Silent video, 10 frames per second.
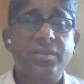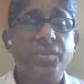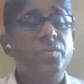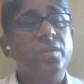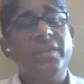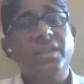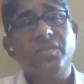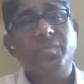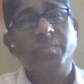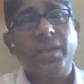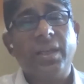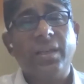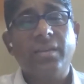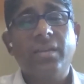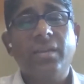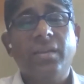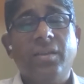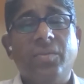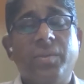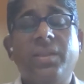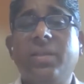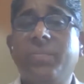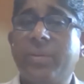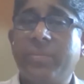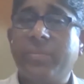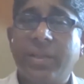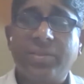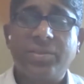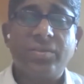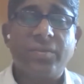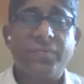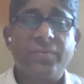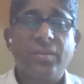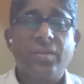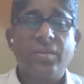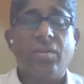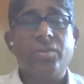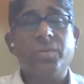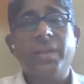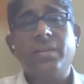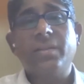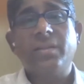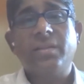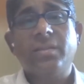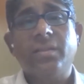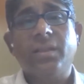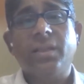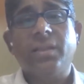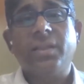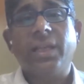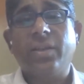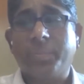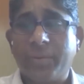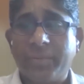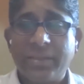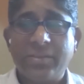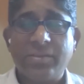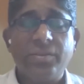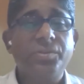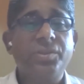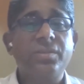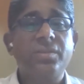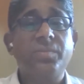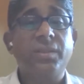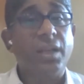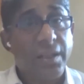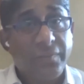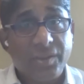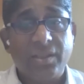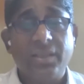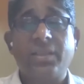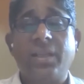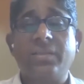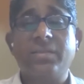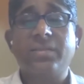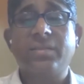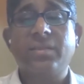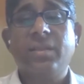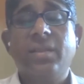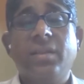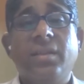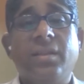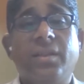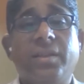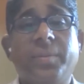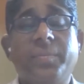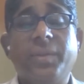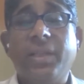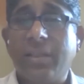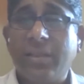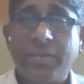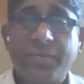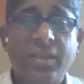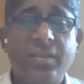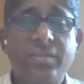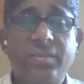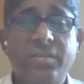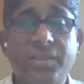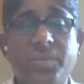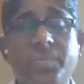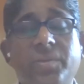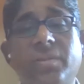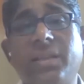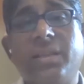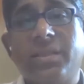newer ways of paying with the implementation of automated and optimized solutions with artificial intelligence, Internet of Things, distributed ledger